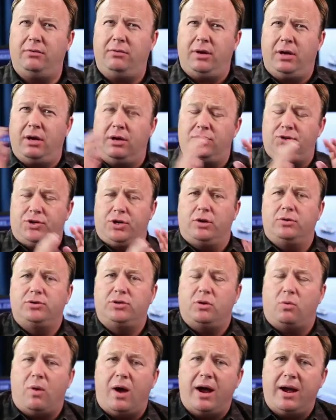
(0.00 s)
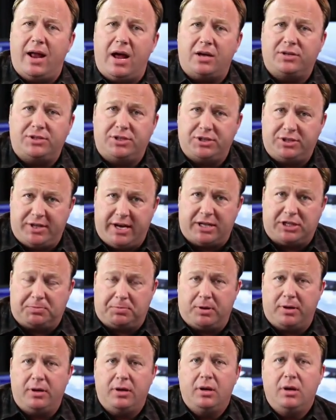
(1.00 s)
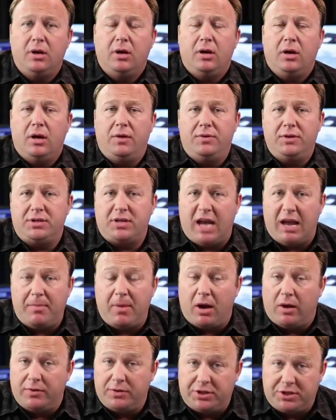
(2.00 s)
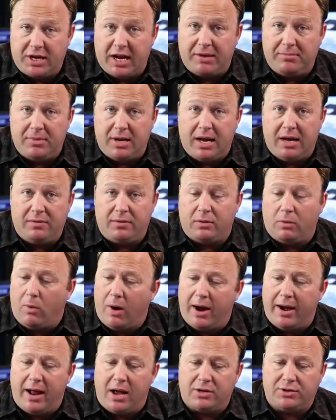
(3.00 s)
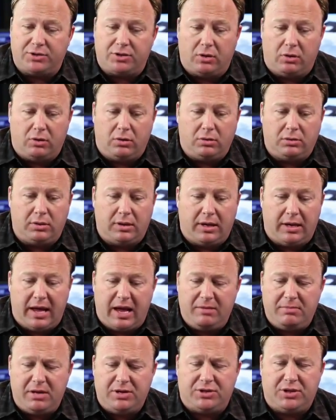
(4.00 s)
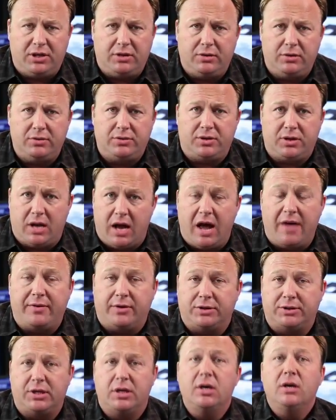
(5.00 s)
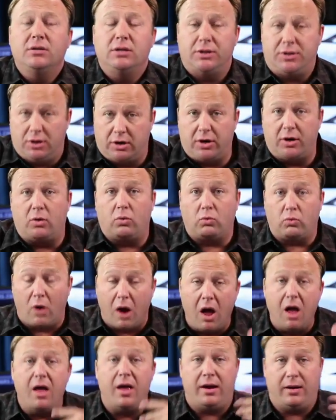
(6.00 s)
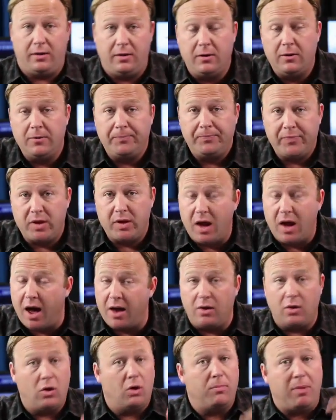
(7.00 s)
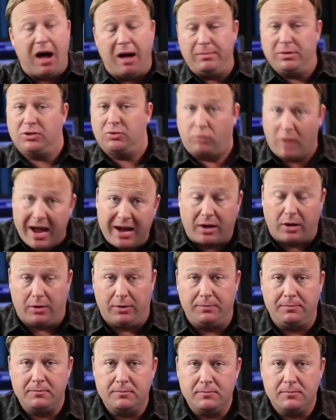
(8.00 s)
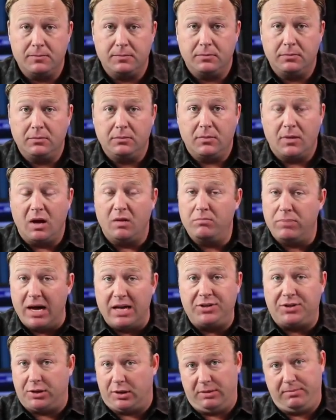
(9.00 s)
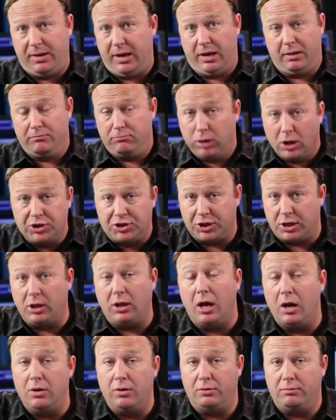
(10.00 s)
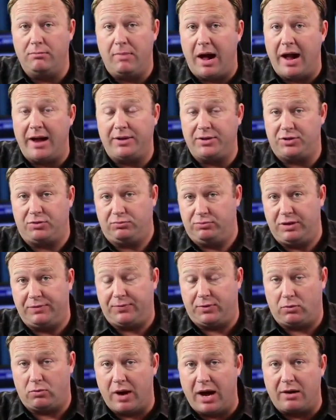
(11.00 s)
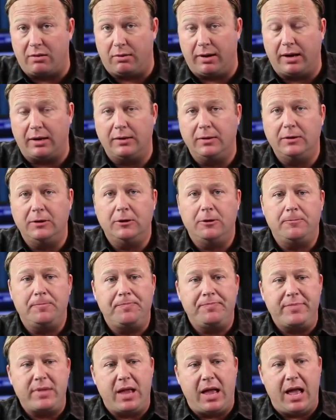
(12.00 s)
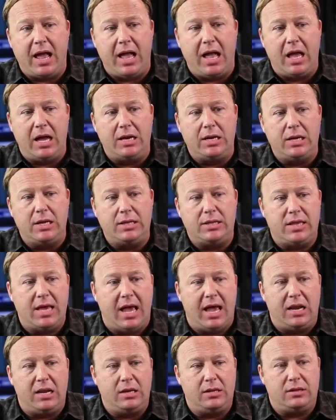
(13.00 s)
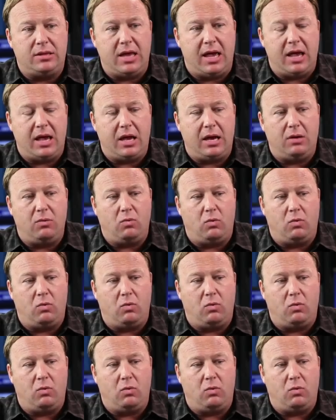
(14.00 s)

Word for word: it, it shows the White House is desperate. Uh, this came out on the same day that the White House told uh, ABC News and others that they're going to run, not on Obama's record, of uh, basically being a Bush clone minus different rhetoric, and that they